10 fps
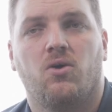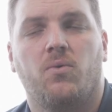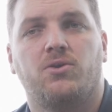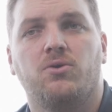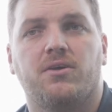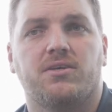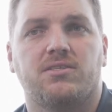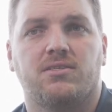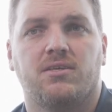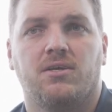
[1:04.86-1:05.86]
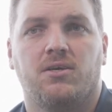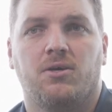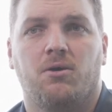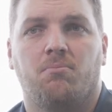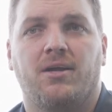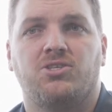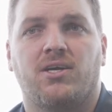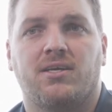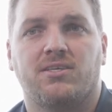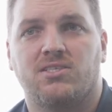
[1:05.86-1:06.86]
We do this by
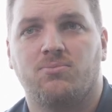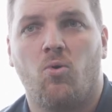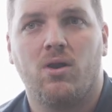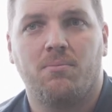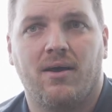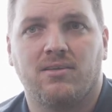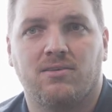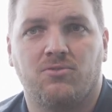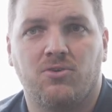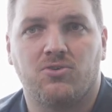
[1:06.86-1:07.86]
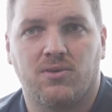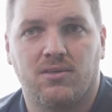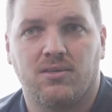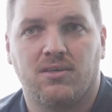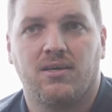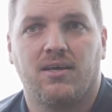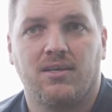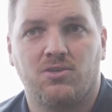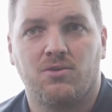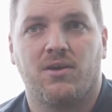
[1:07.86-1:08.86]
injecting a small amount of nutrient
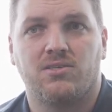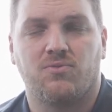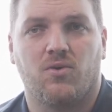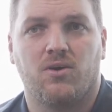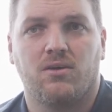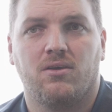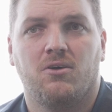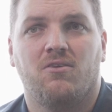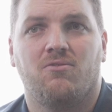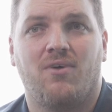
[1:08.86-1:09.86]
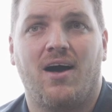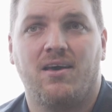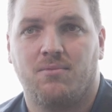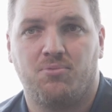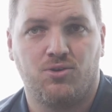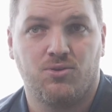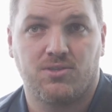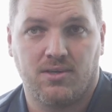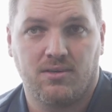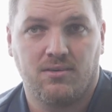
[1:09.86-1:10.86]
into the reservoir via the
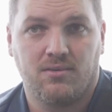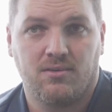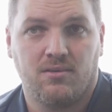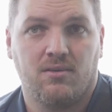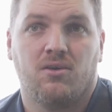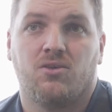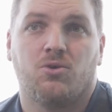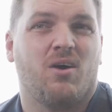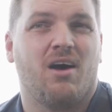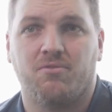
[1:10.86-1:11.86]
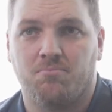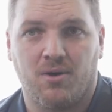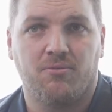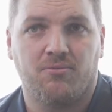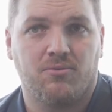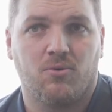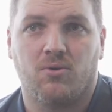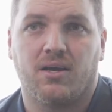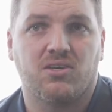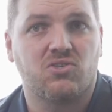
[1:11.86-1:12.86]
producer through a huff and puff or
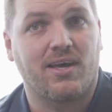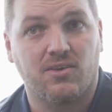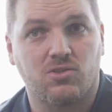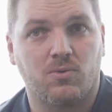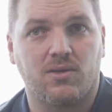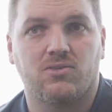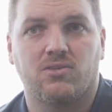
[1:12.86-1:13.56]
a scale squeeze